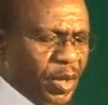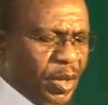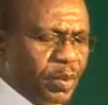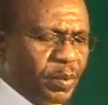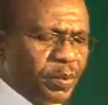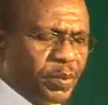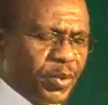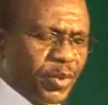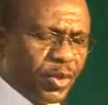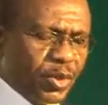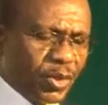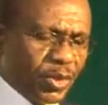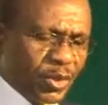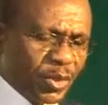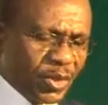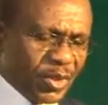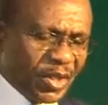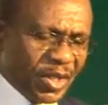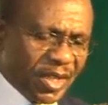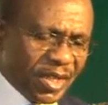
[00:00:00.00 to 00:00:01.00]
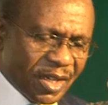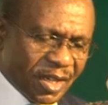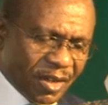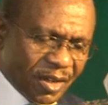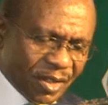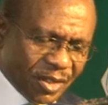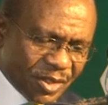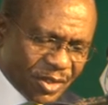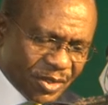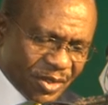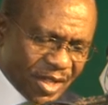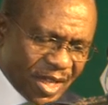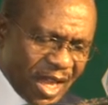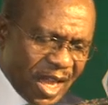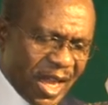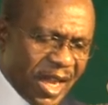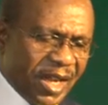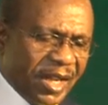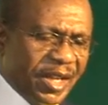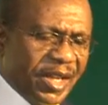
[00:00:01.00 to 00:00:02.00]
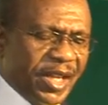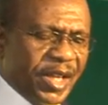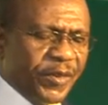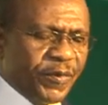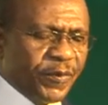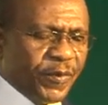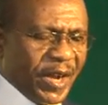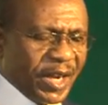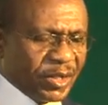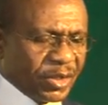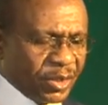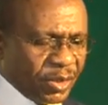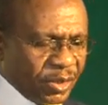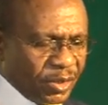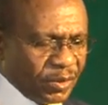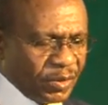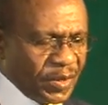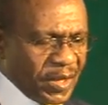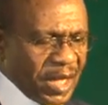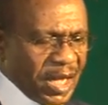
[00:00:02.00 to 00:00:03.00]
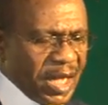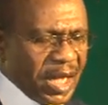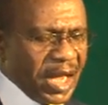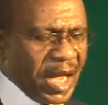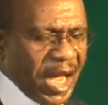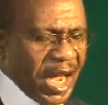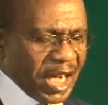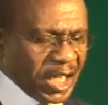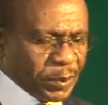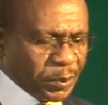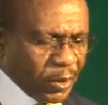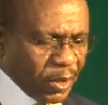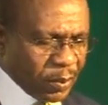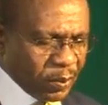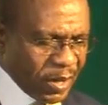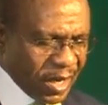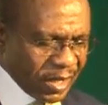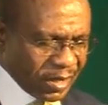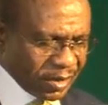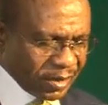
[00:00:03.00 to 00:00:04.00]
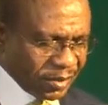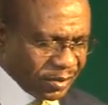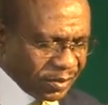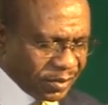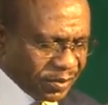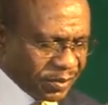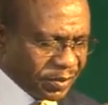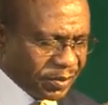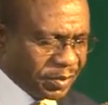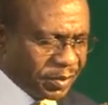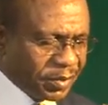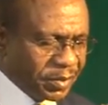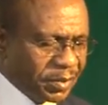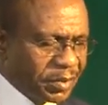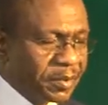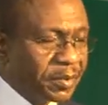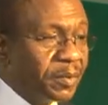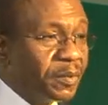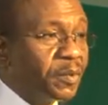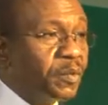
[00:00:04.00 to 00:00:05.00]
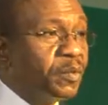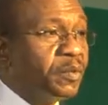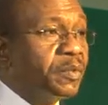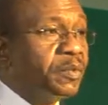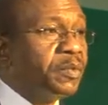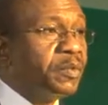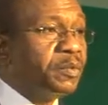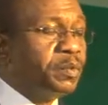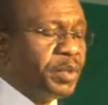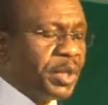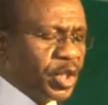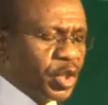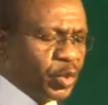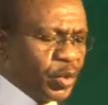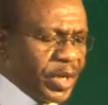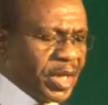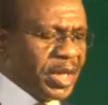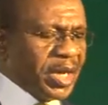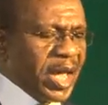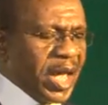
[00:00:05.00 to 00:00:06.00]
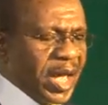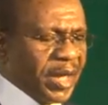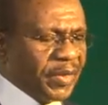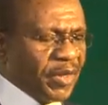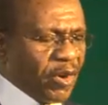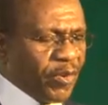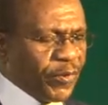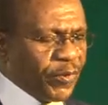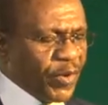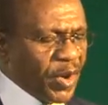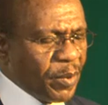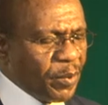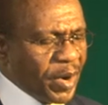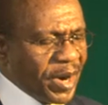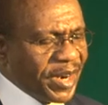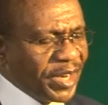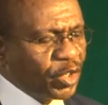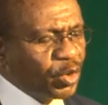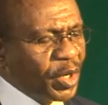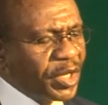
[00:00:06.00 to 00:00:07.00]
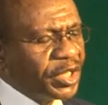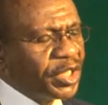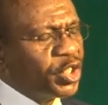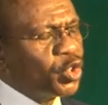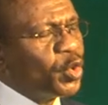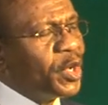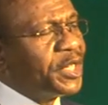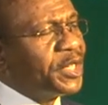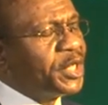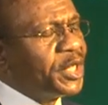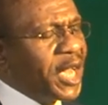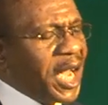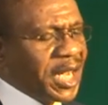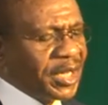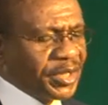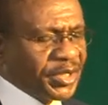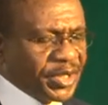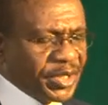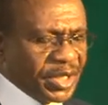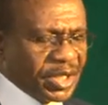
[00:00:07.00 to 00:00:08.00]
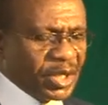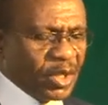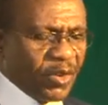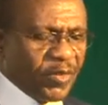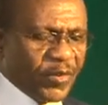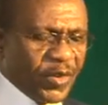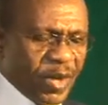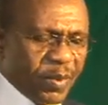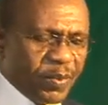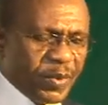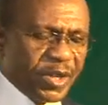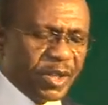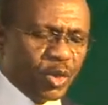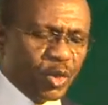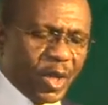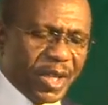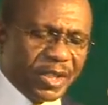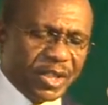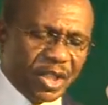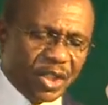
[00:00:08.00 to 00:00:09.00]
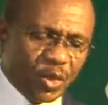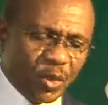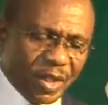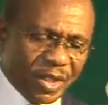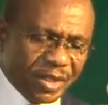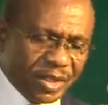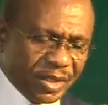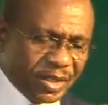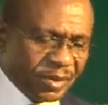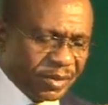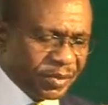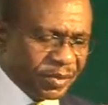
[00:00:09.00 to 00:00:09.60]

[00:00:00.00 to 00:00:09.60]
produced in the country, a de facto export ban. Between 8th of February 2020 and 6th of April 2020,